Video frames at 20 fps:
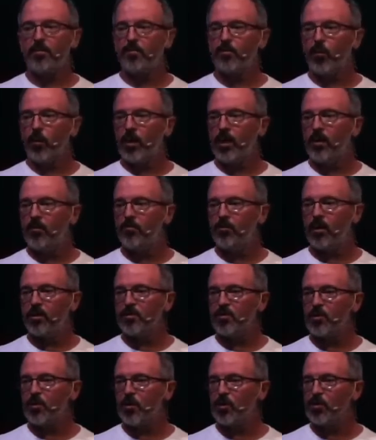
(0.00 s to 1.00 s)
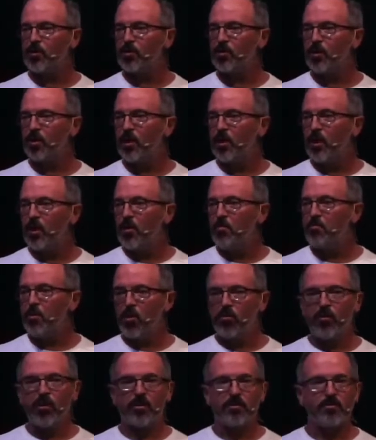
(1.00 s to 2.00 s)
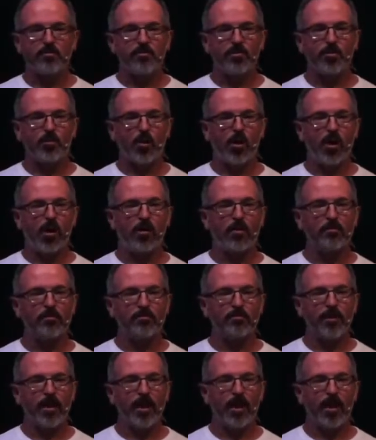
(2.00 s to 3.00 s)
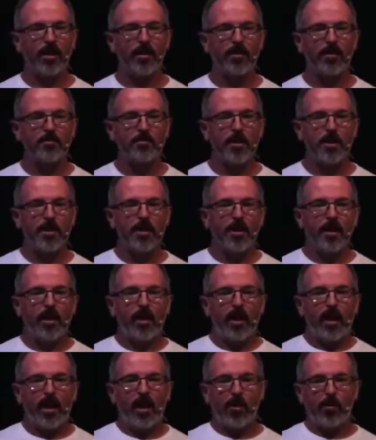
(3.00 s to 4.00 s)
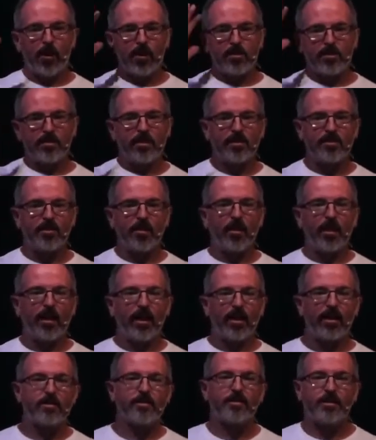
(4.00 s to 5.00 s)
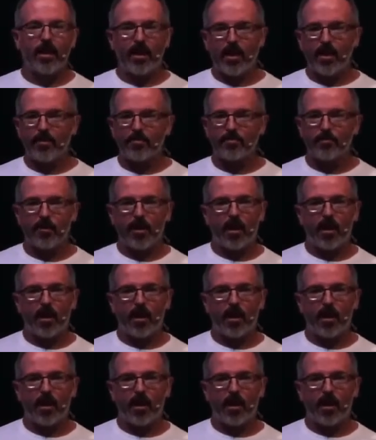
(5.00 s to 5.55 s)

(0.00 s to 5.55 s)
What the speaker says: We need Friends Church moving, strong, hey? Anyways, that's all I got to say.